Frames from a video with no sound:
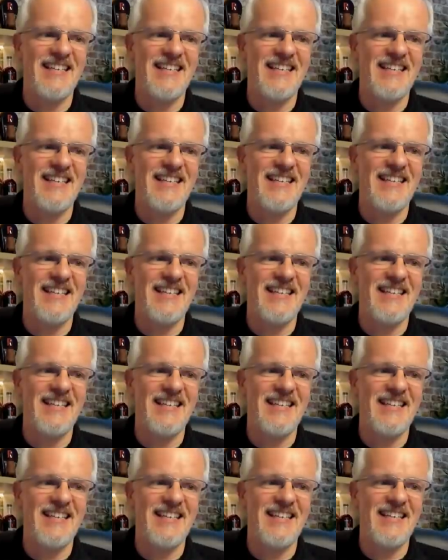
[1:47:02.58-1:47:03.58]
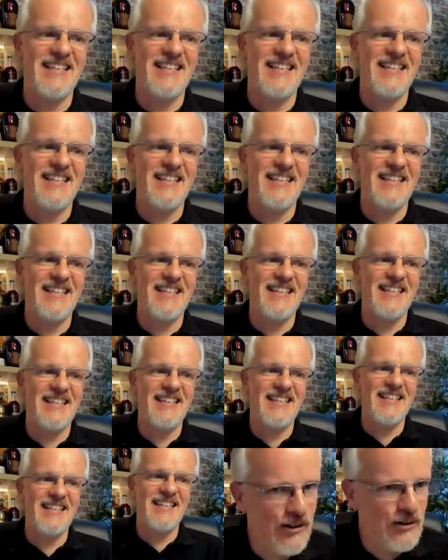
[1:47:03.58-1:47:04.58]
I knew it was going to be a risky thing
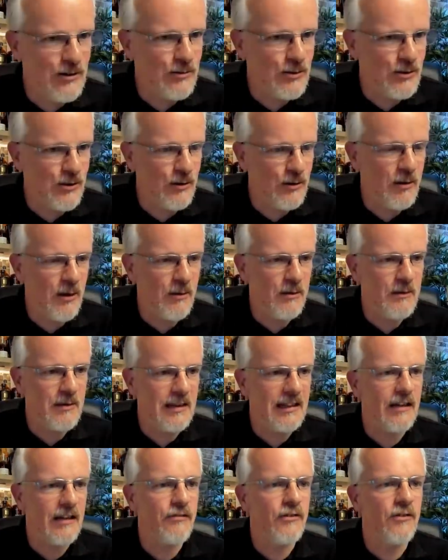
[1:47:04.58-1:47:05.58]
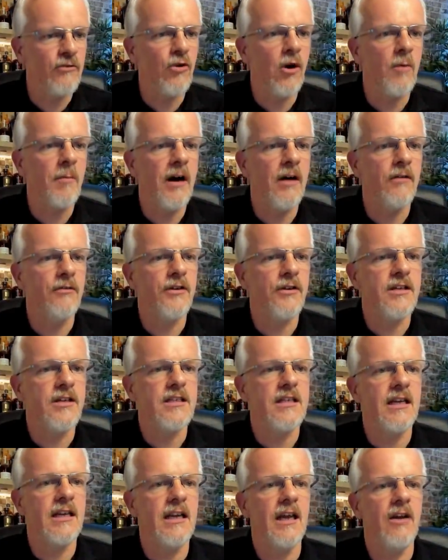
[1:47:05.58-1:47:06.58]
tonight. I knew it was going to be a wee bit different. Rob Halford
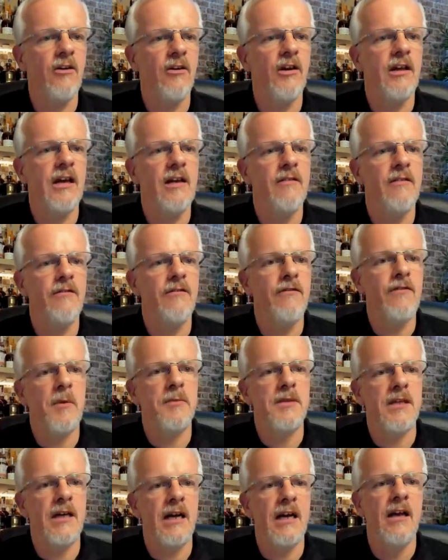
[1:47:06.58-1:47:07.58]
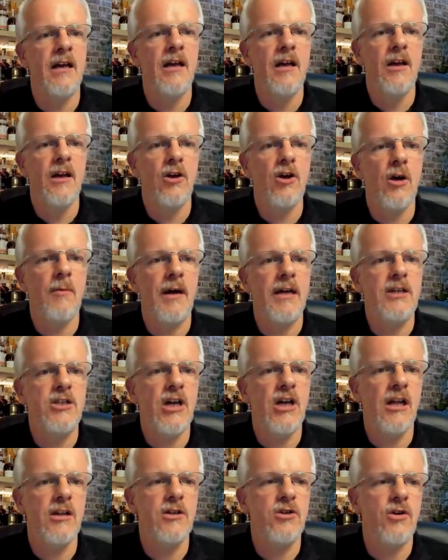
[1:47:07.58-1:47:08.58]
is saying, hey, Roy, great vPub tonight. Got my
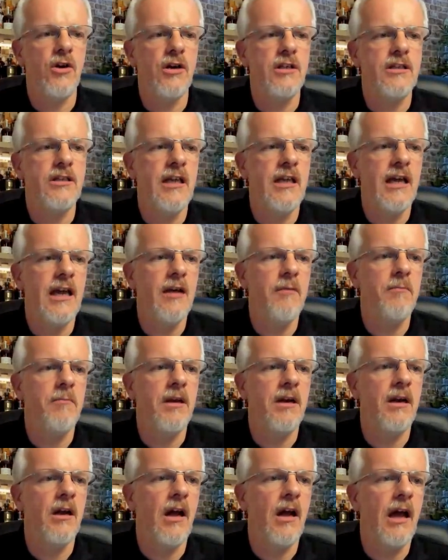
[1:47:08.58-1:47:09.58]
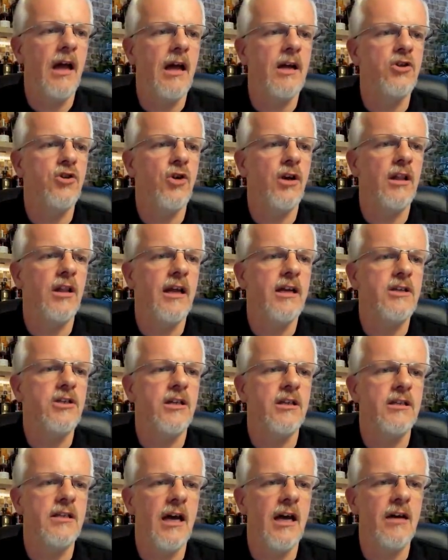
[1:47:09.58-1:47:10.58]
challenge coin today. Been enjoying
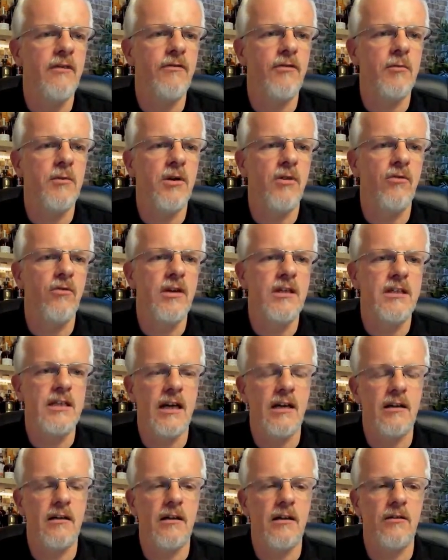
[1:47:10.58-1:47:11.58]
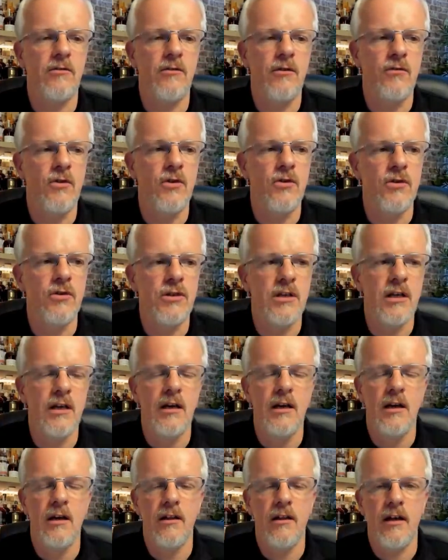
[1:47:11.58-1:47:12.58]
Lechick 10 from your recycling reviews.
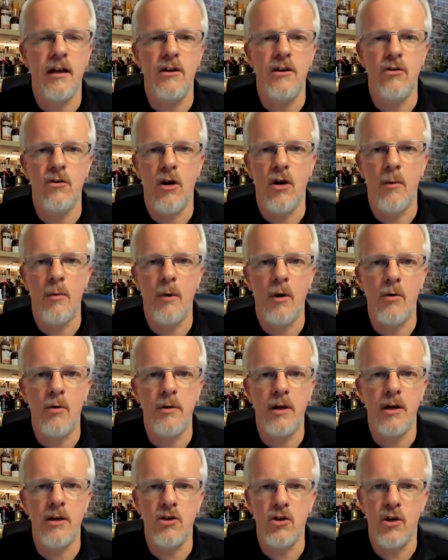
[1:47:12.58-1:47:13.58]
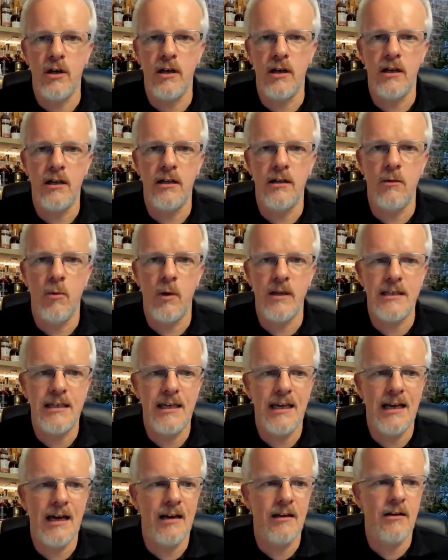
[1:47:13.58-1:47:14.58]
Thank you, Rob. I hope you're enjoying the
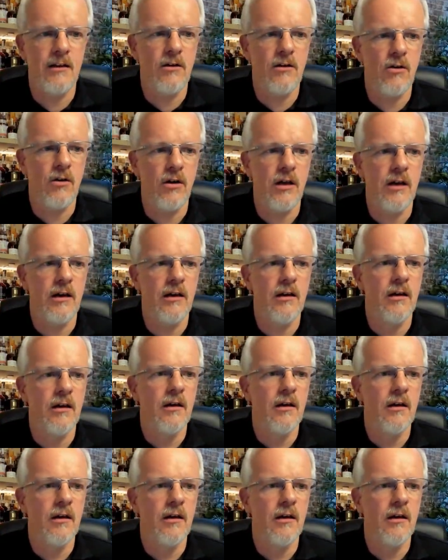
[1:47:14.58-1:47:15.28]
whiskey and the coin.